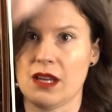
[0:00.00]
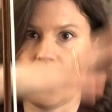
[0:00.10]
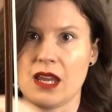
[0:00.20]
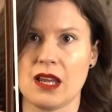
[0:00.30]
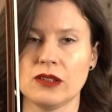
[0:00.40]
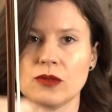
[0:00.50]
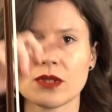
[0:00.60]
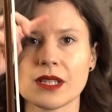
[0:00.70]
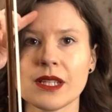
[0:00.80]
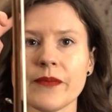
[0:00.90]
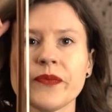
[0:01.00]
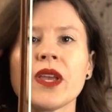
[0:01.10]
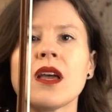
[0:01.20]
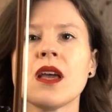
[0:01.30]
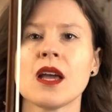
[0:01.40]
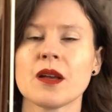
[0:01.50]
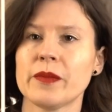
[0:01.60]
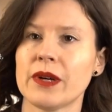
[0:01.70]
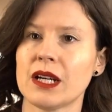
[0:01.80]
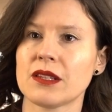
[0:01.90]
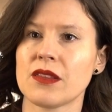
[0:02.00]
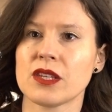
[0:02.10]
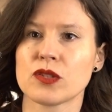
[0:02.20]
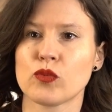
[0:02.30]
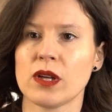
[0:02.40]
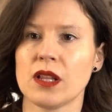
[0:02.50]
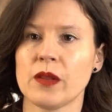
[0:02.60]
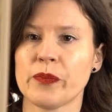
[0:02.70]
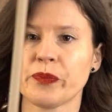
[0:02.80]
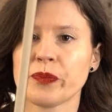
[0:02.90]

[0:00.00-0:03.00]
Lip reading: hanging loosely, but this will